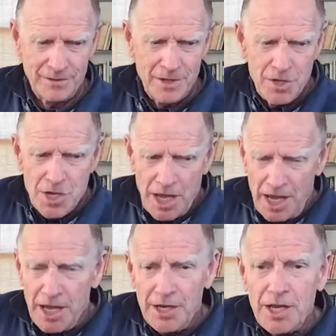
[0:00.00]

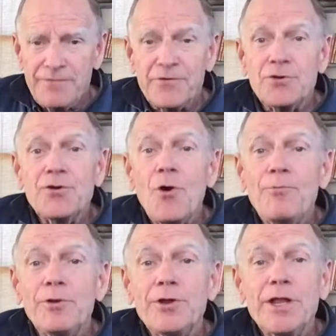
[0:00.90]
And if you
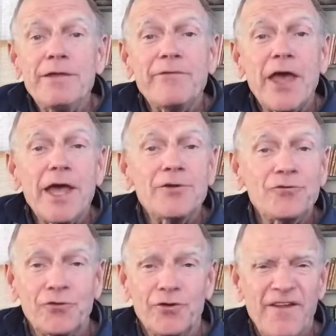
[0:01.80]
don't believe it,